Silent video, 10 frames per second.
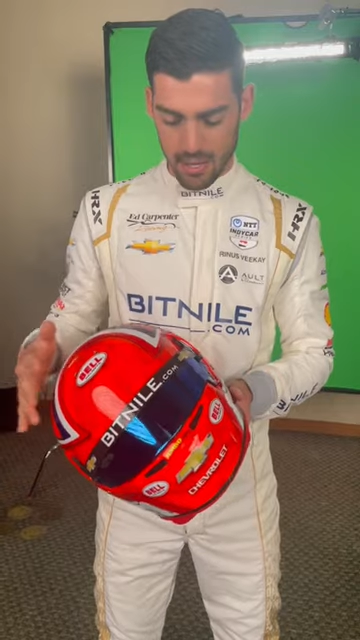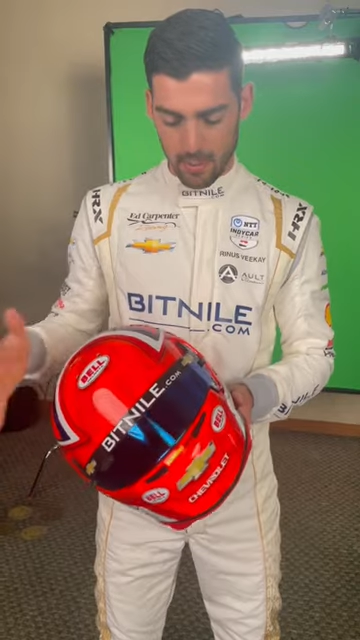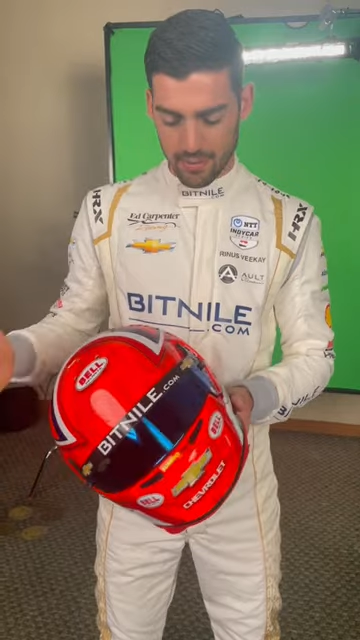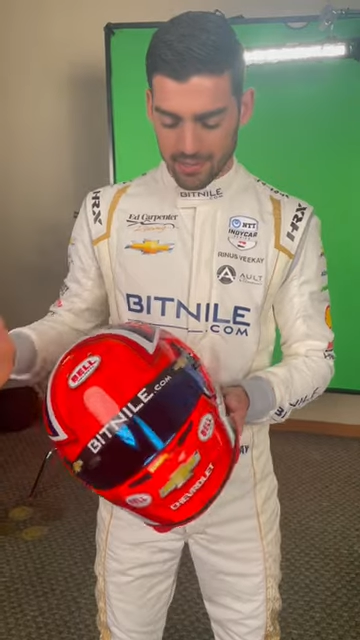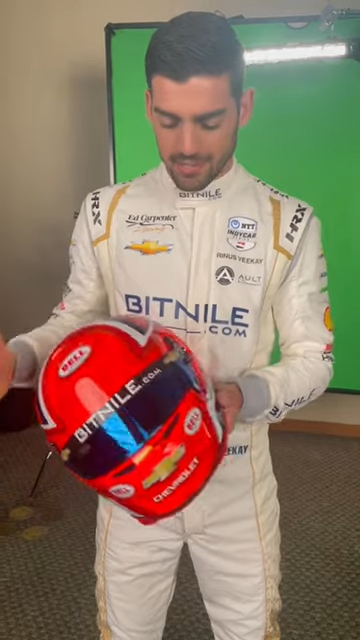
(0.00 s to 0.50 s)
But
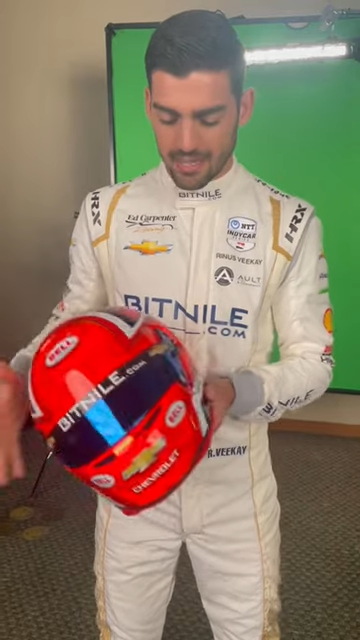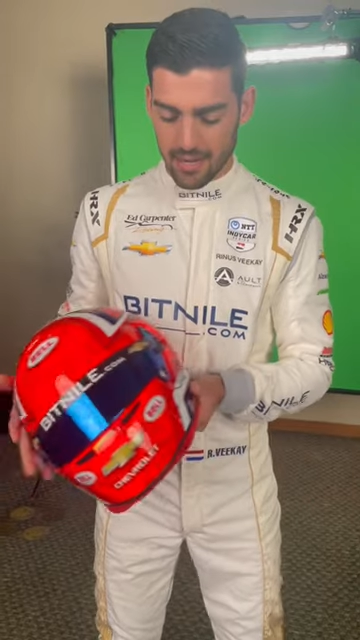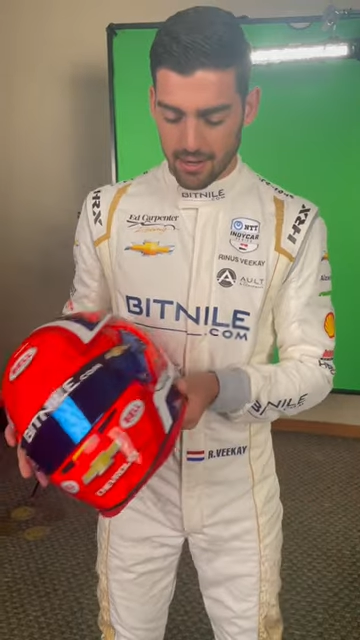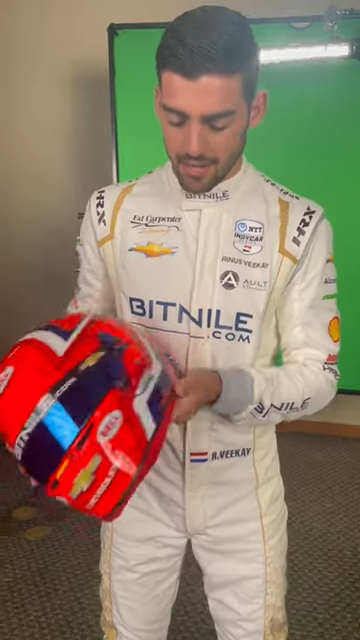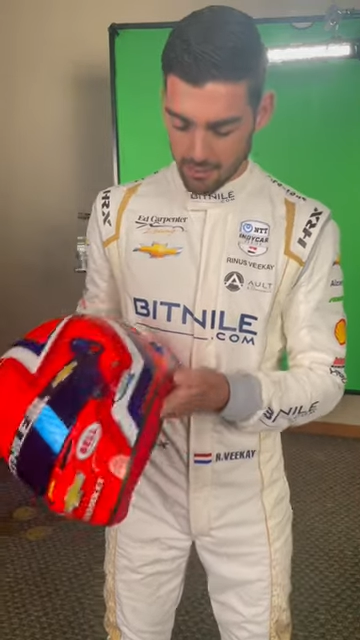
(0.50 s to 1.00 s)
this is kind of
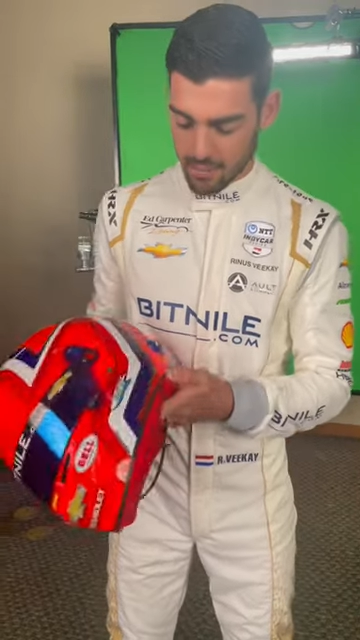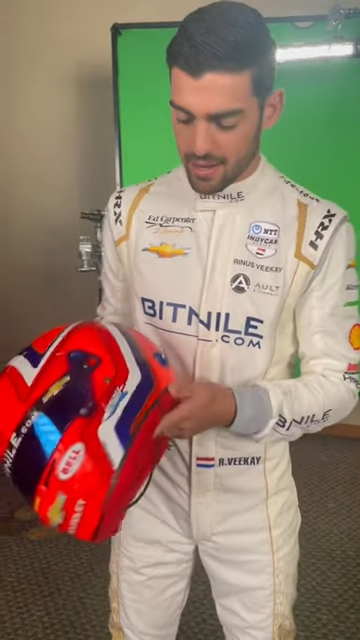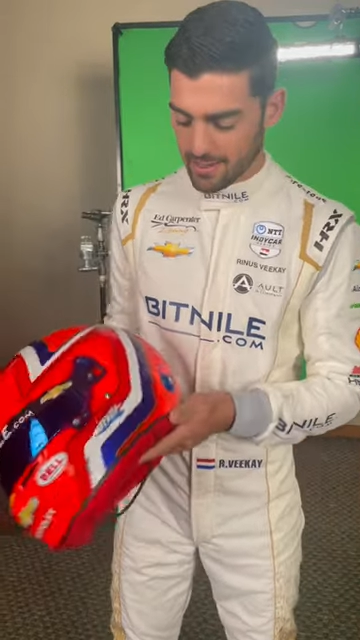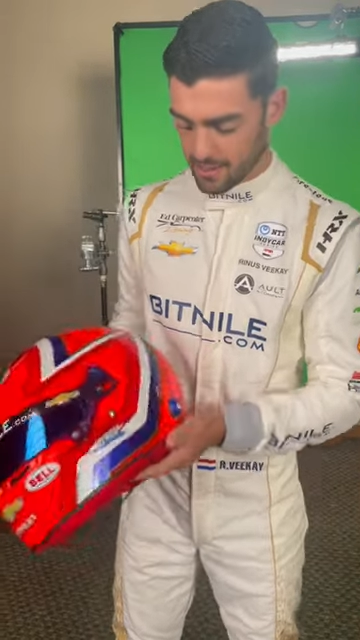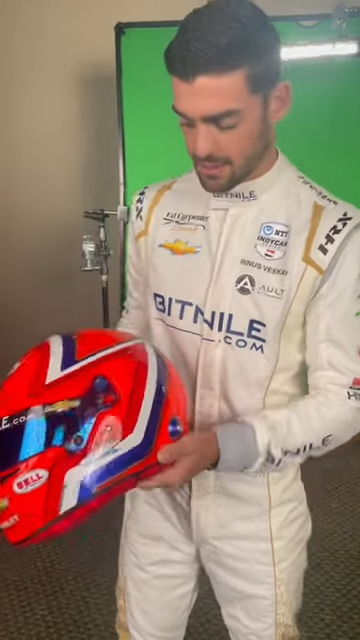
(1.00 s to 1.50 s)
like my
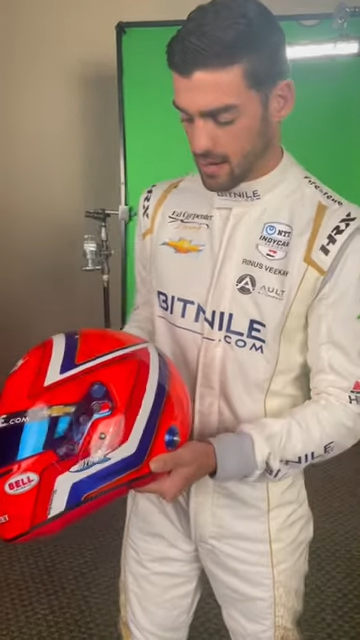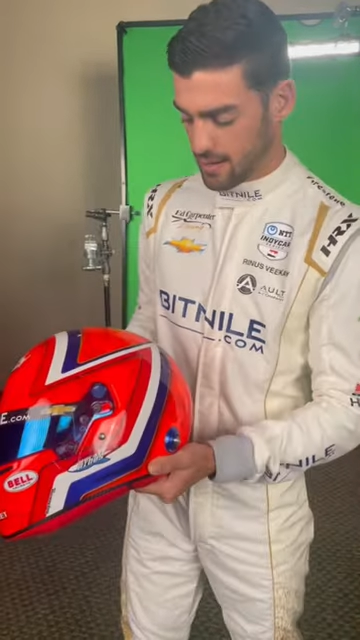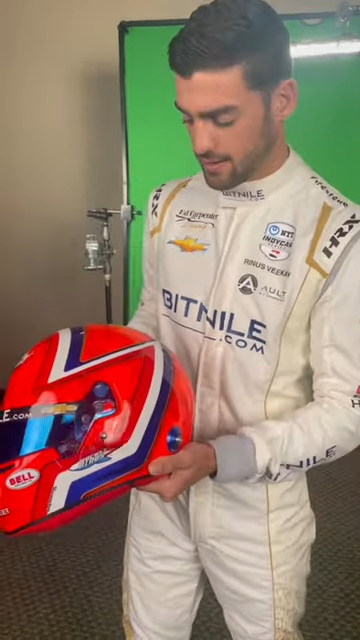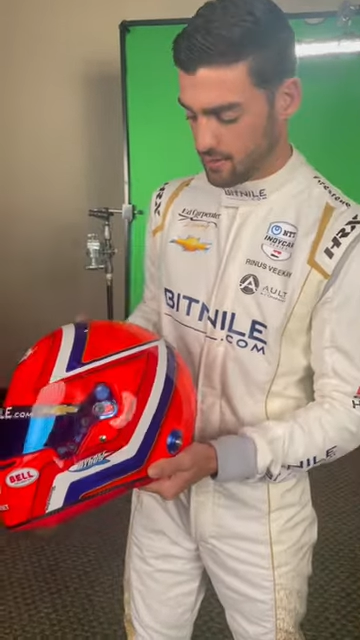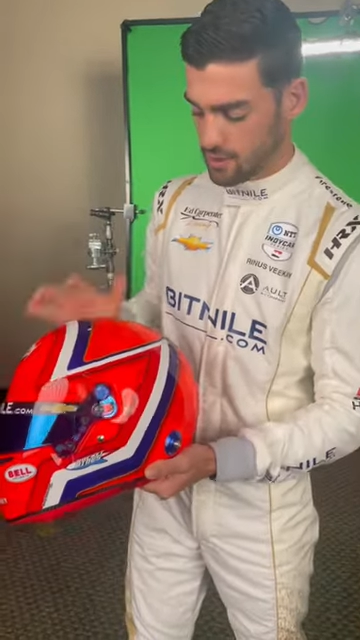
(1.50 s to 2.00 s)
main design.
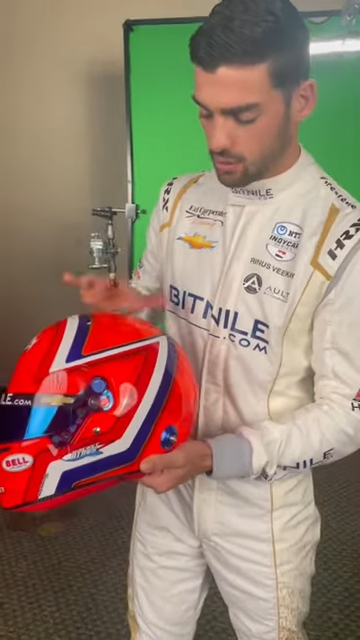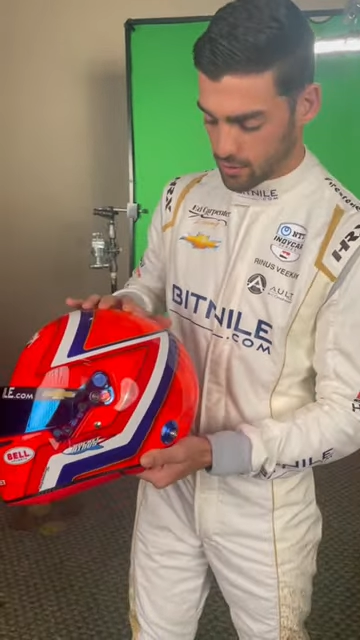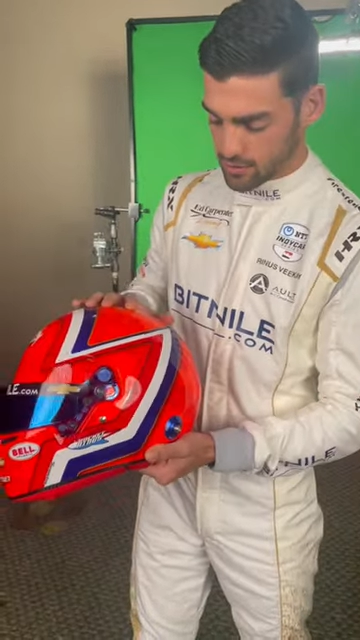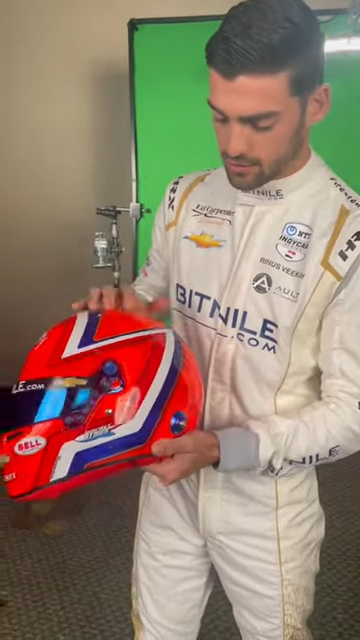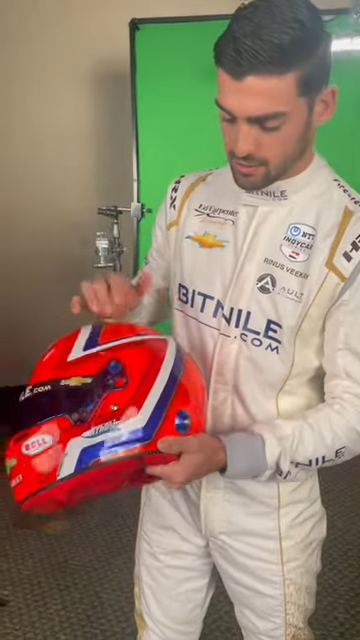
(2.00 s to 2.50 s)
The
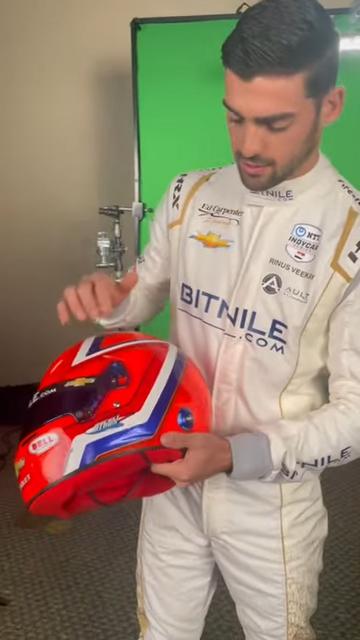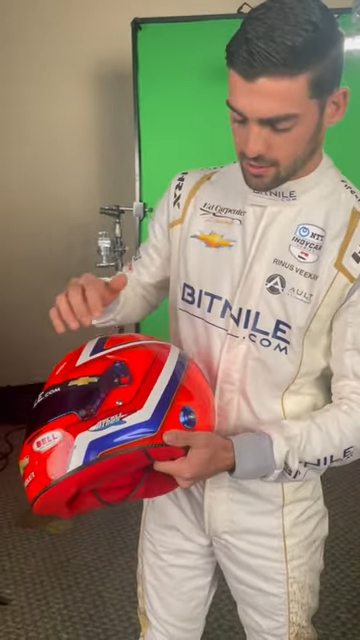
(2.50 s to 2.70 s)
orange